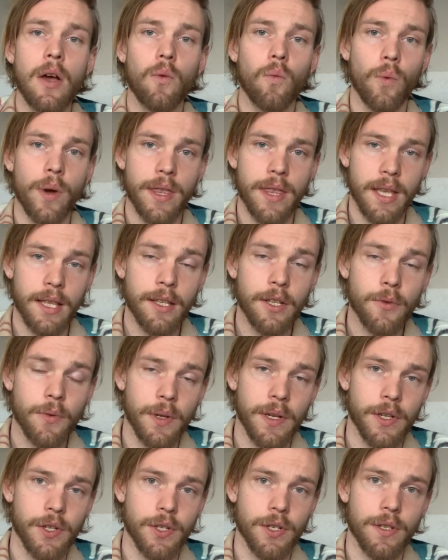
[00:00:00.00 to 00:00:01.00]
within the
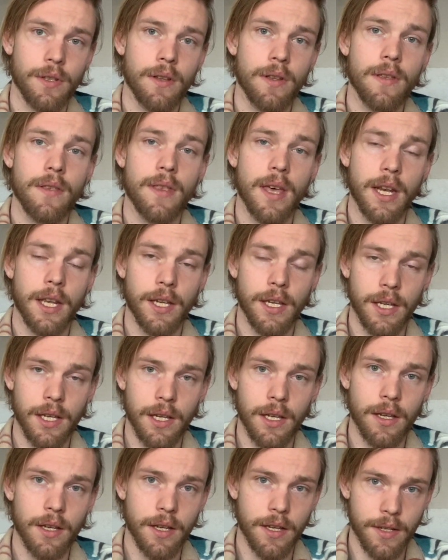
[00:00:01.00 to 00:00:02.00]
tradition that
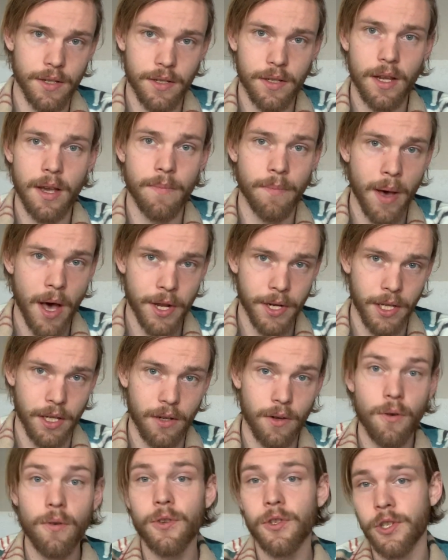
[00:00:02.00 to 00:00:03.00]
he is embodying
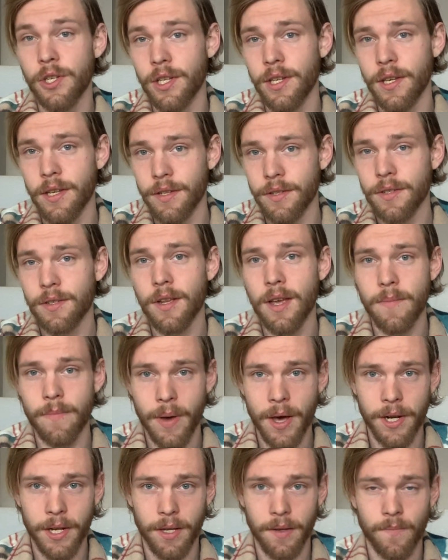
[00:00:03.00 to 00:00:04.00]
or she is
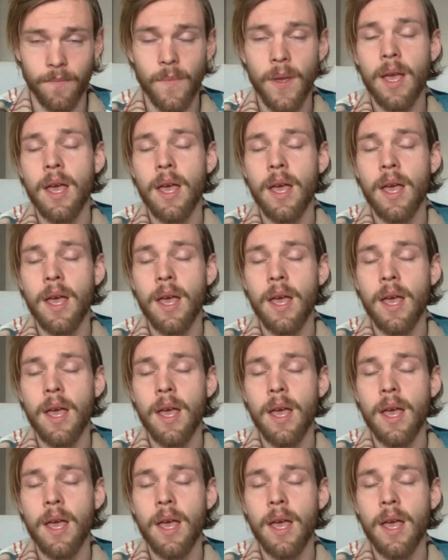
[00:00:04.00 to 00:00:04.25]
embodying.